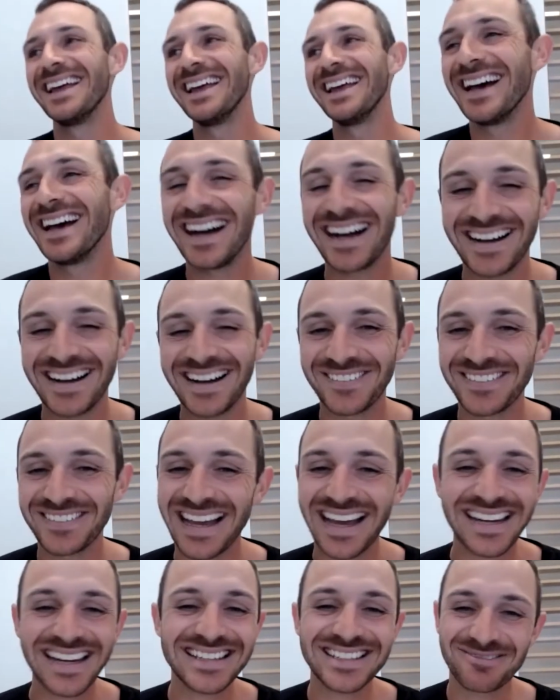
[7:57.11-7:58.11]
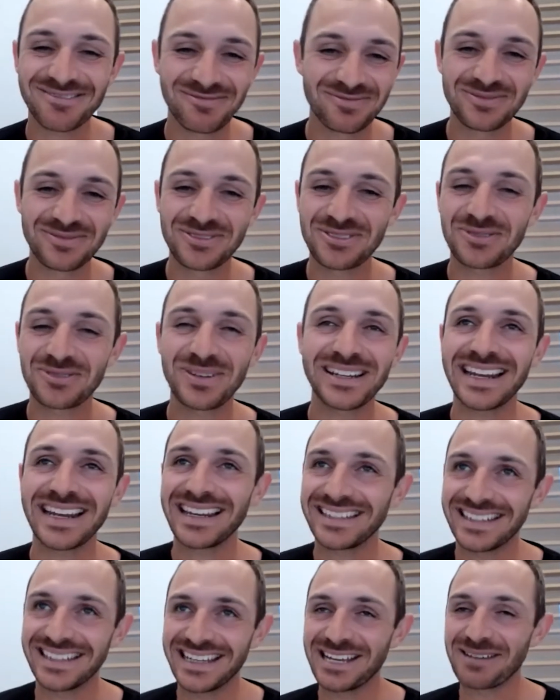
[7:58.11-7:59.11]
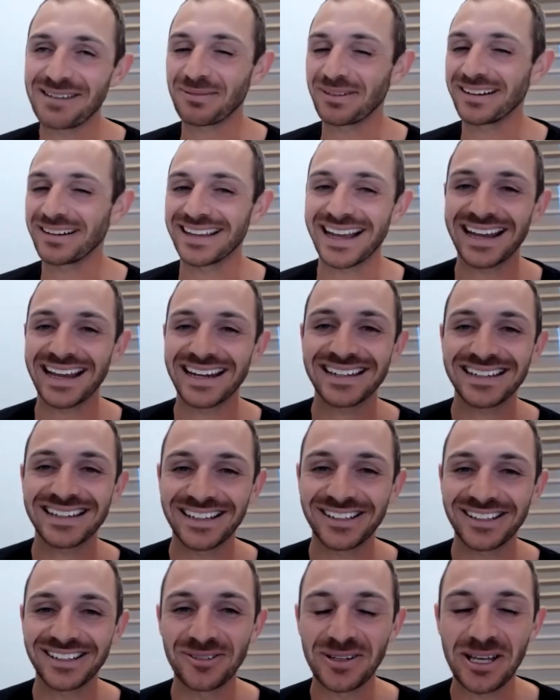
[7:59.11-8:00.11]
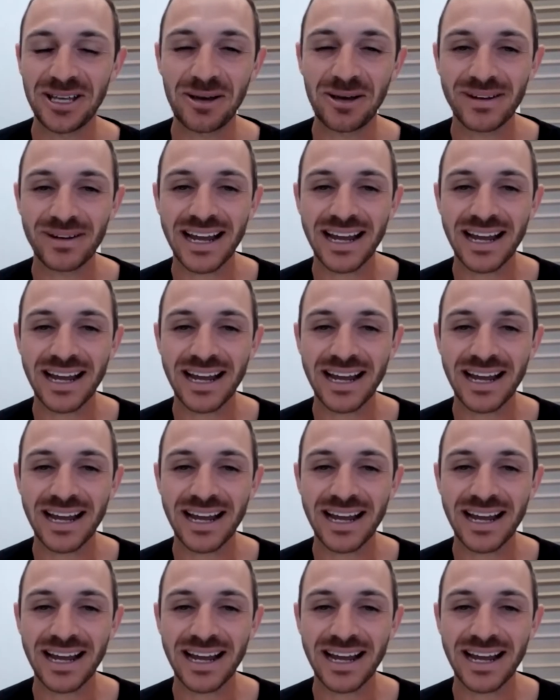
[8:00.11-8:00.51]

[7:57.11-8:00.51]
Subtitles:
I didn't tweet to him or anything. I didn't include him. But I